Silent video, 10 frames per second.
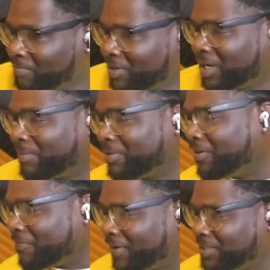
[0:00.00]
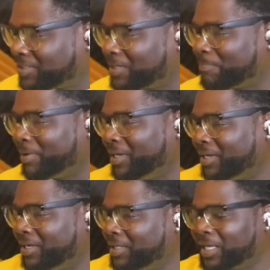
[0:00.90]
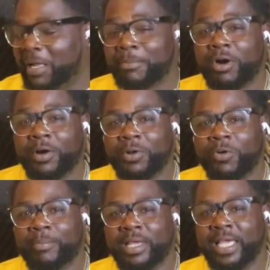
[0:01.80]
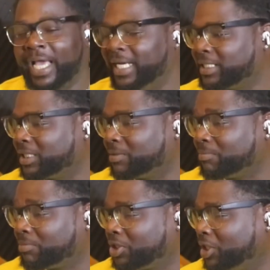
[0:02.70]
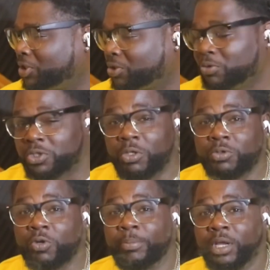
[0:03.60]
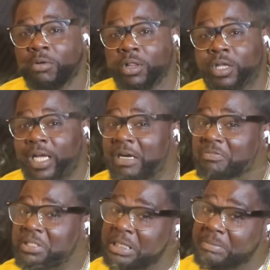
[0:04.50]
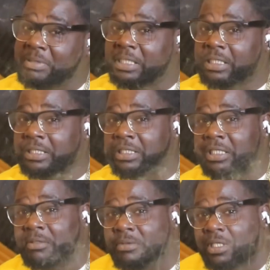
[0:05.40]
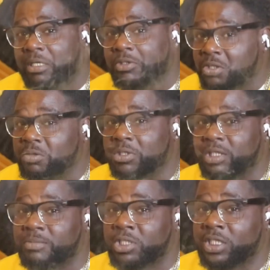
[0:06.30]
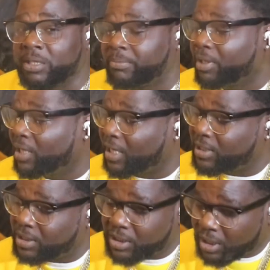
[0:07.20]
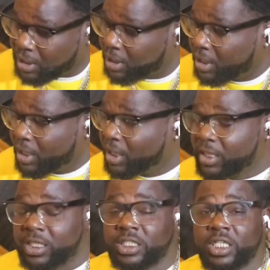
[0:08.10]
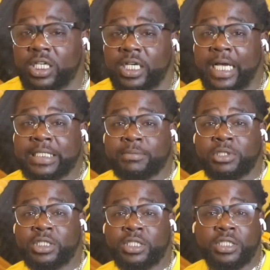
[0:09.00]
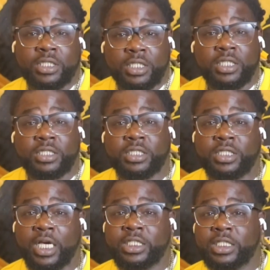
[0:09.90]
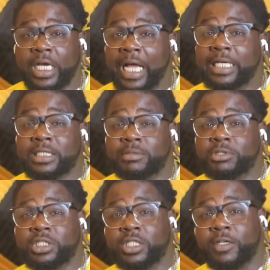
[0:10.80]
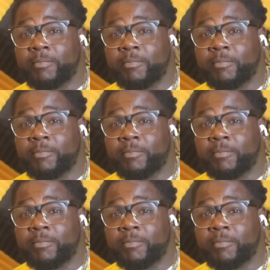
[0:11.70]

couple little faces up in here that I'm already knowing be gassing some shit too. So do be on the lookout for them niggas that's coming out too with some shit, bro. Like I said, they said he got some shit. The section got some shit.